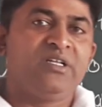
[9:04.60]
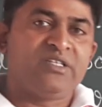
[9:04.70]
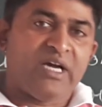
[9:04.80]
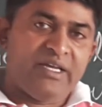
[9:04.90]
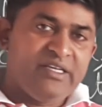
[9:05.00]

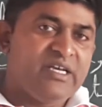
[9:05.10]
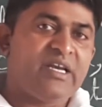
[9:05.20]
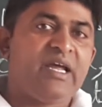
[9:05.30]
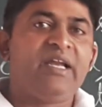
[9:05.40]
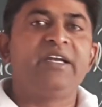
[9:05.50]
The year
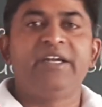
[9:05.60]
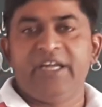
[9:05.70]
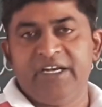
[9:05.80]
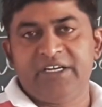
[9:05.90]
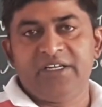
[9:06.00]
and
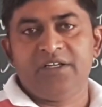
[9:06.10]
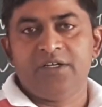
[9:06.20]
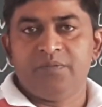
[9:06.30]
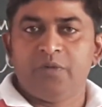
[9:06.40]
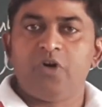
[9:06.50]

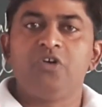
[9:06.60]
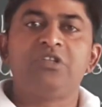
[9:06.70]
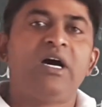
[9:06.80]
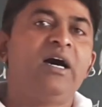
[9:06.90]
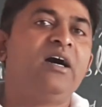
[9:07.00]
date both
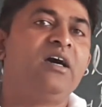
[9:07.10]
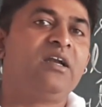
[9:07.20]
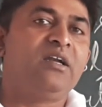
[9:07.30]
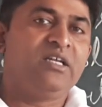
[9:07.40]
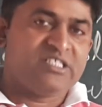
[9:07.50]

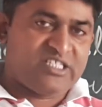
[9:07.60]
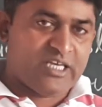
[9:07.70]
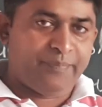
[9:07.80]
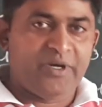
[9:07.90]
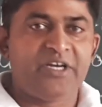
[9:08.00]
are
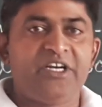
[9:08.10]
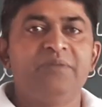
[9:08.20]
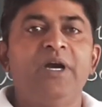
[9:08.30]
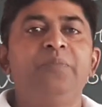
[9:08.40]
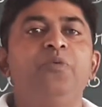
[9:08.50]
separated
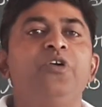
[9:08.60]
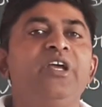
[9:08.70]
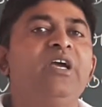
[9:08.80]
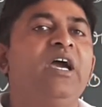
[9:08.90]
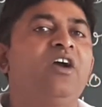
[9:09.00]
by
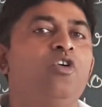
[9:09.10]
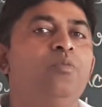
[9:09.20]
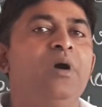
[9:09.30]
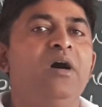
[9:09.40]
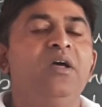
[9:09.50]
putting a
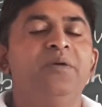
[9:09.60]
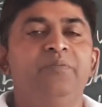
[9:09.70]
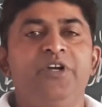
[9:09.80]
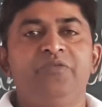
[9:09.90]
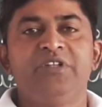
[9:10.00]
comma
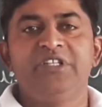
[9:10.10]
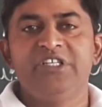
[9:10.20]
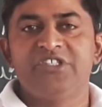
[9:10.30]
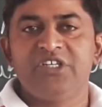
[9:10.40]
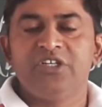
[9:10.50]
between
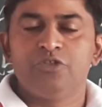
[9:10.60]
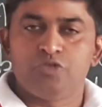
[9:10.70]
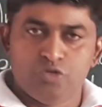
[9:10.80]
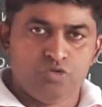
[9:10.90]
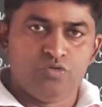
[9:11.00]
these
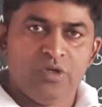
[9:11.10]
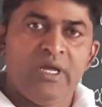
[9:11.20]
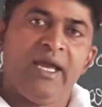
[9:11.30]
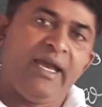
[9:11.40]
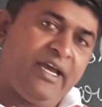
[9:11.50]

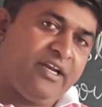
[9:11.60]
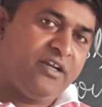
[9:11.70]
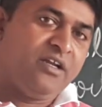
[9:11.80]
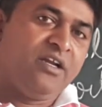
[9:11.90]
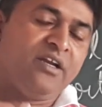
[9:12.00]
2, and
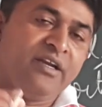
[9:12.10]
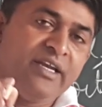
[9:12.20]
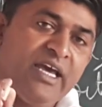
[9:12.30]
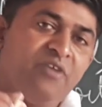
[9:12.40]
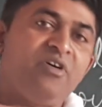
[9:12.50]

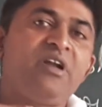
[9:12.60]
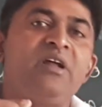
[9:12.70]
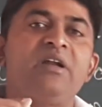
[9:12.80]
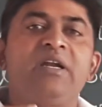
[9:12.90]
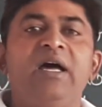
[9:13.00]

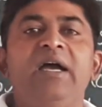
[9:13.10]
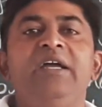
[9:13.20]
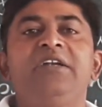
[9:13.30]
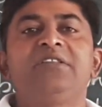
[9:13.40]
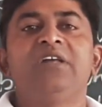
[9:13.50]
never
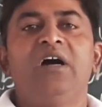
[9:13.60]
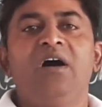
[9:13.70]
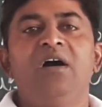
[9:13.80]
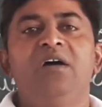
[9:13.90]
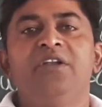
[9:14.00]
write
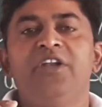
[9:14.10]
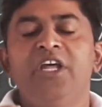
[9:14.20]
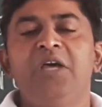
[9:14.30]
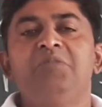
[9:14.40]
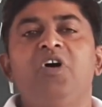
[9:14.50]
the
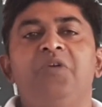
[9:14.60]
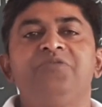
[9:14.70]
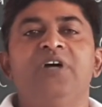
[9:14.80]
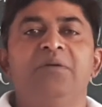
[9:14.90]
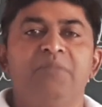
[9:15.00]
name of
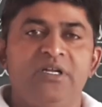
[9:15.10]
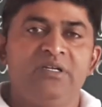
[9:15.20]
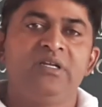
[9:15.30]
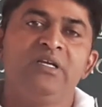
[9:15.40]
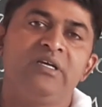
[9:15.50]
the
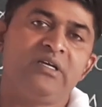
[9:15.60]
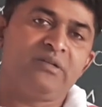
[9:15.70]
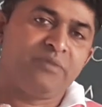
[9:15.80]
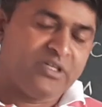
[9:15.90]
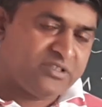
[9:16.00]

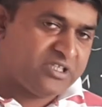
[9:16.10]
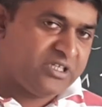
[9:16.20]
month